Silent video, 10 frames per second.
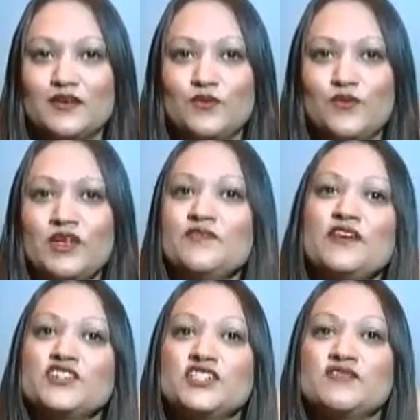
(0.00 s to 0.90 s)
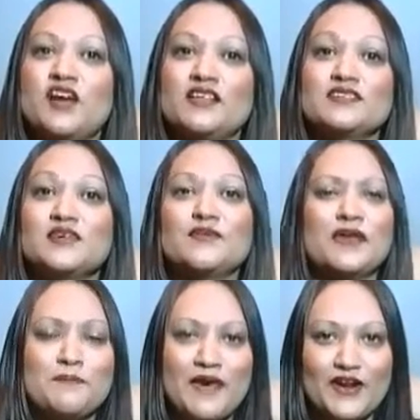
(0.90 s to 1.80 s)
What if I should have gotten
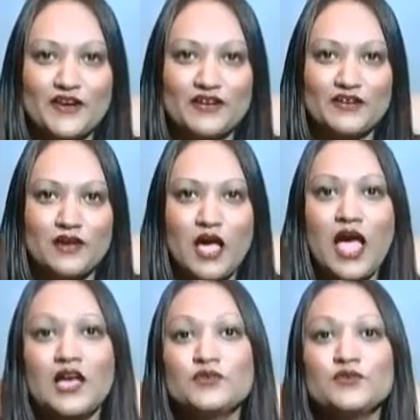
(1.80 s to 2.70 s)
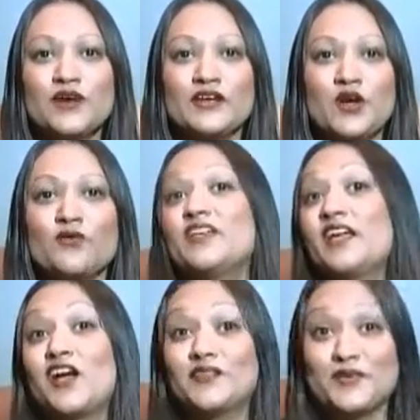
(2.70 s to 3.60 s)
something better? How do I know that
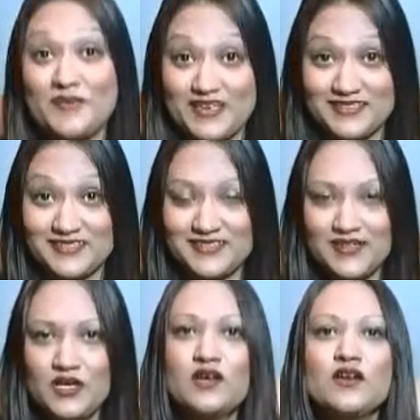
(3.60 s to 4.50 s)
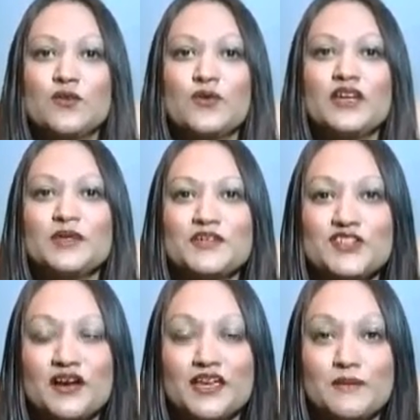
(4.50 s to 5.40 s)
I got the best? We're going to be
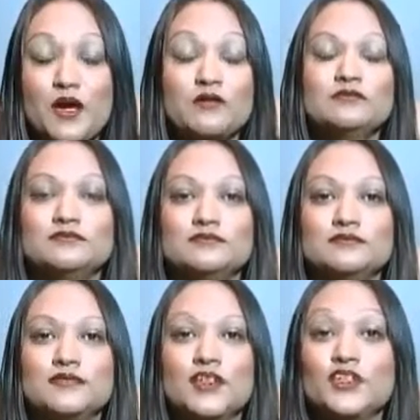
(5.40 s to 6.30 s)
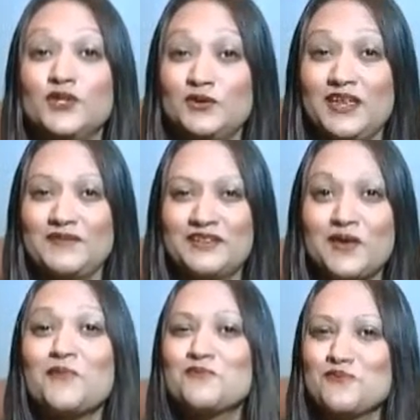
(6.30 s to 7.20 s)
talking about, you name it,
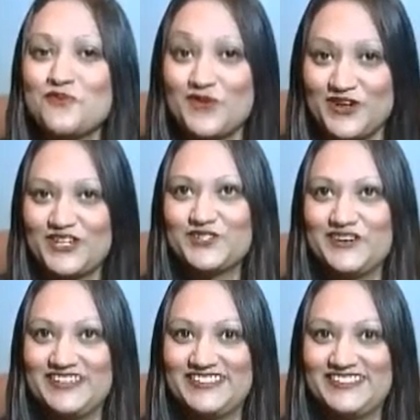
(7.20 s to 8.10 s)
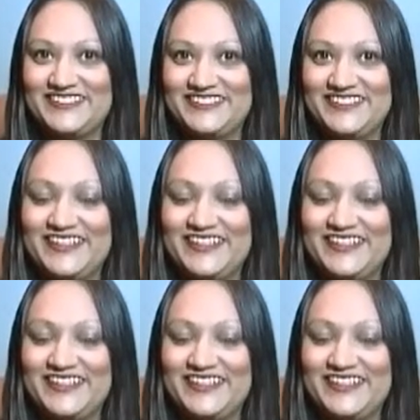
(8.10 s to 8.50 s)
mortgage rates.